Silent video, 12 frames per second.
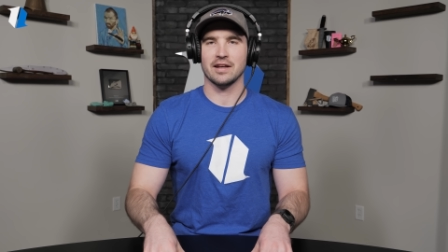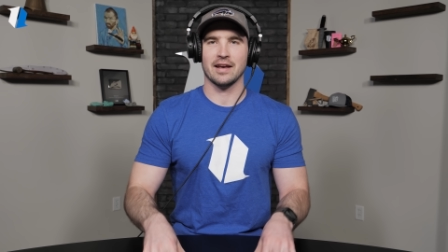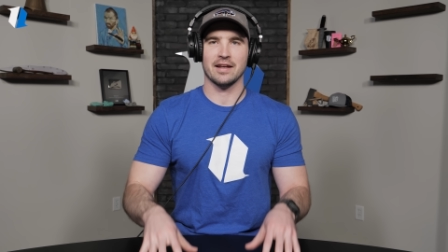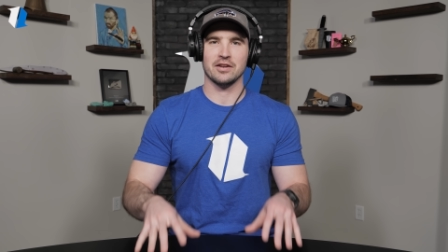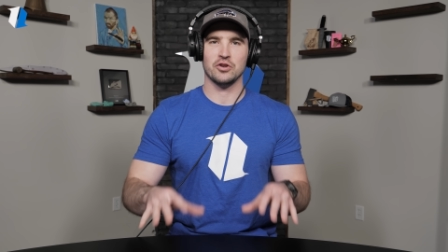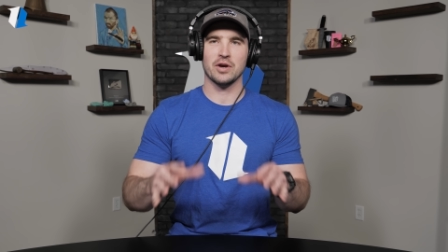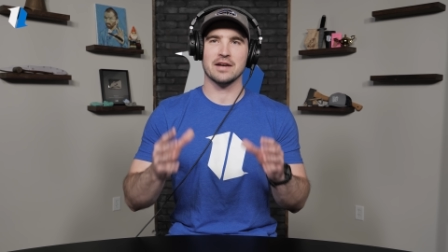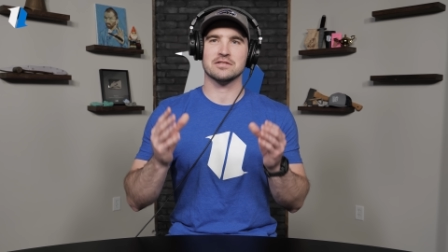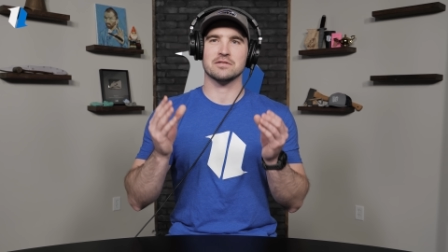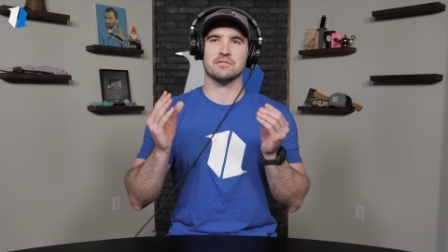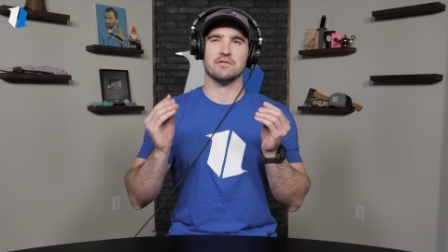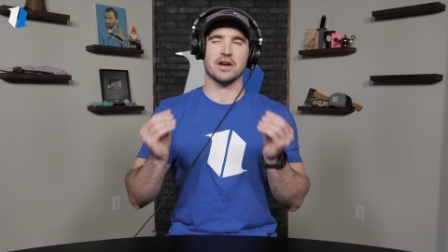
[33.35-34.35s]
and you have
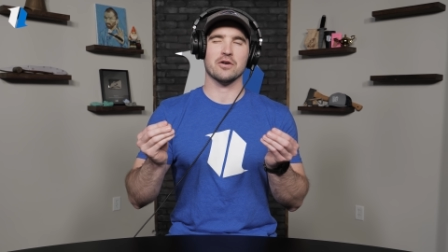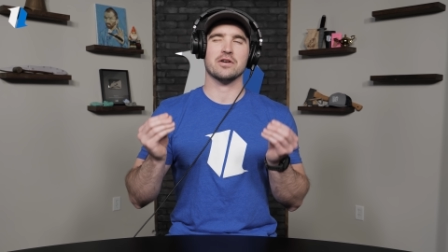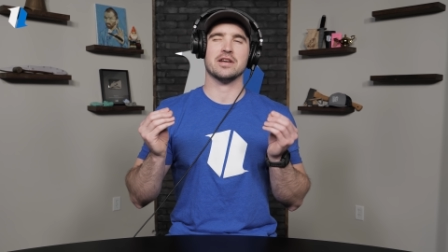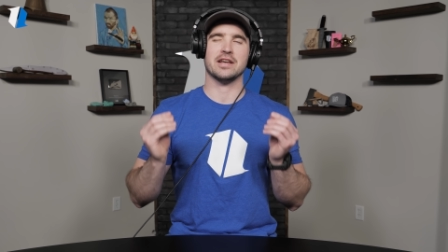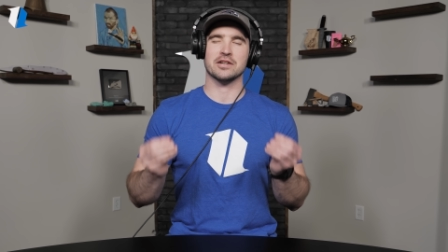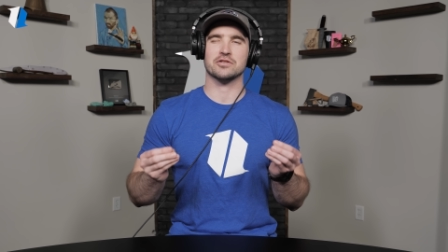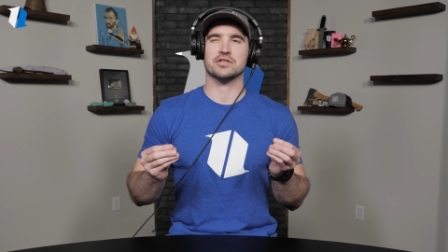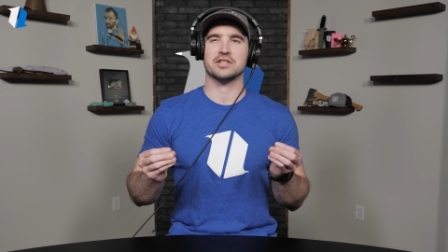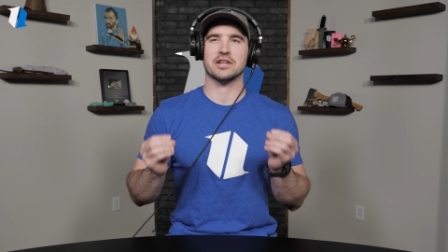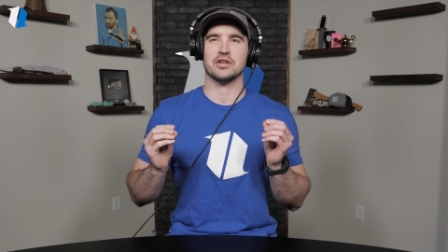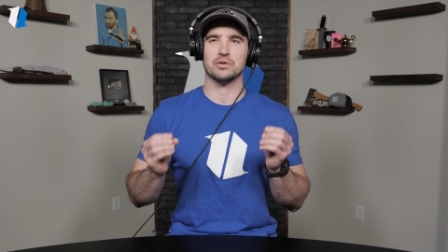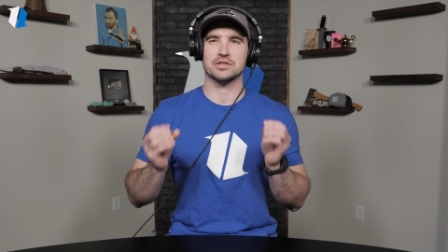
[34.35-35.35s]
some very
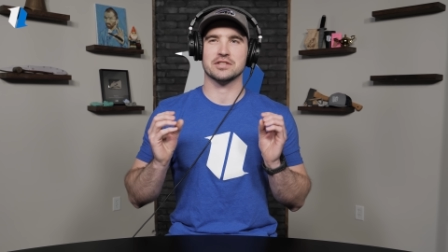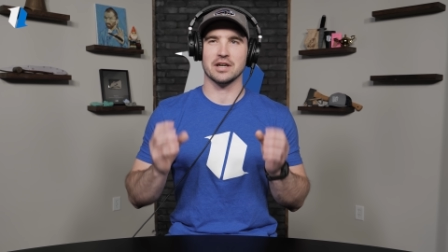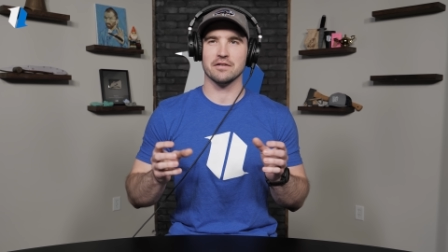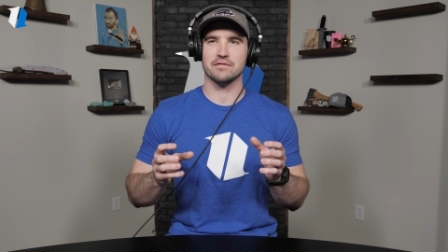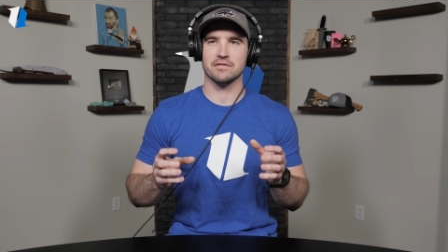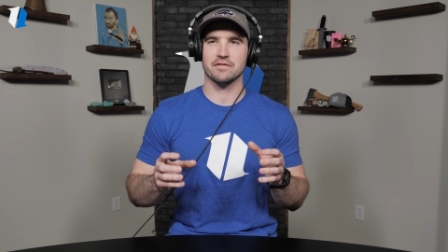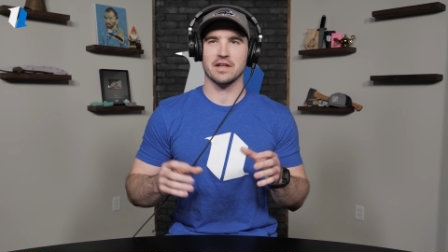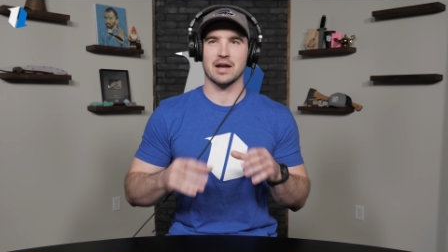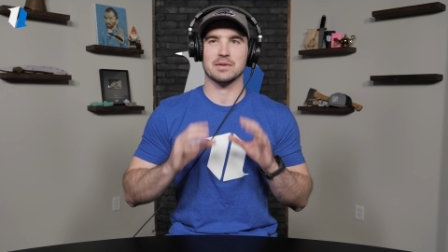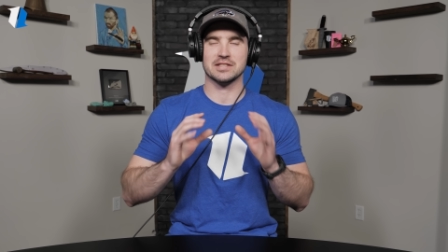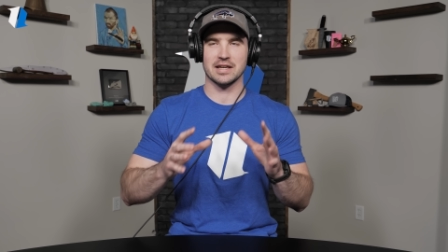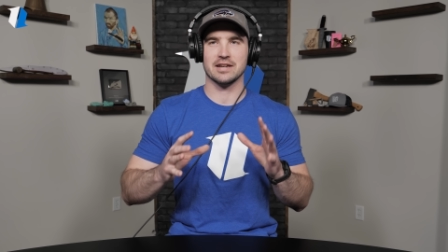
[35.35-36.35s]
interesting new stuff that
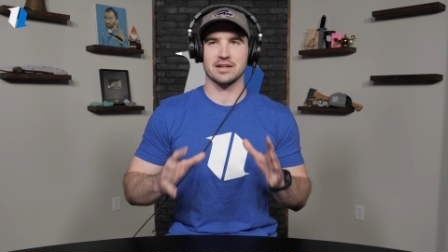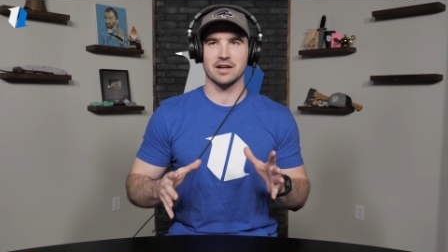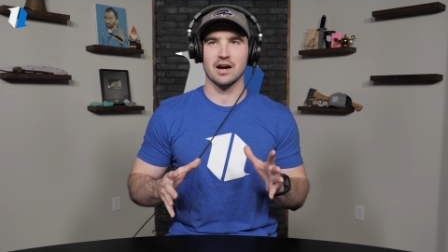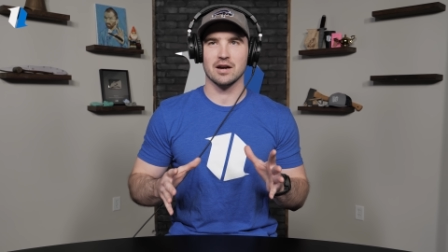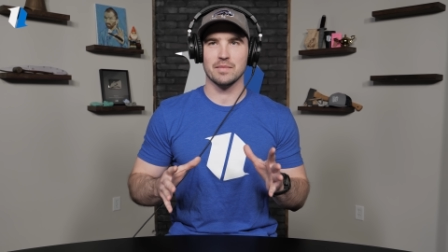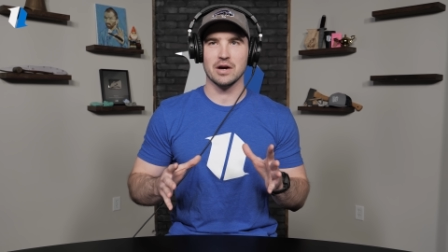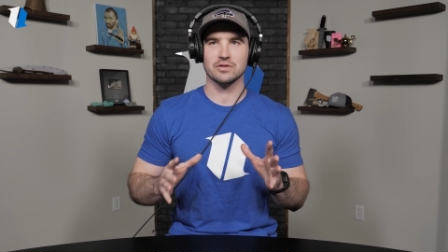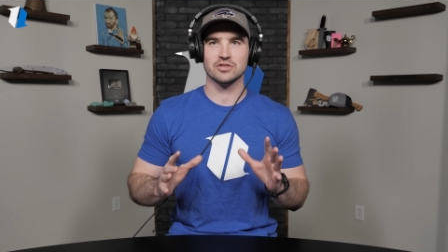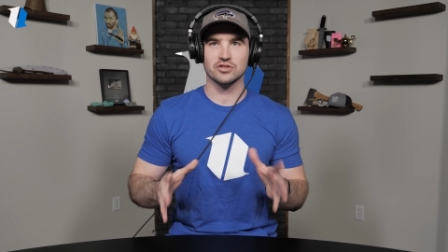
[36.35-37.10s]
I'm excited to talk about.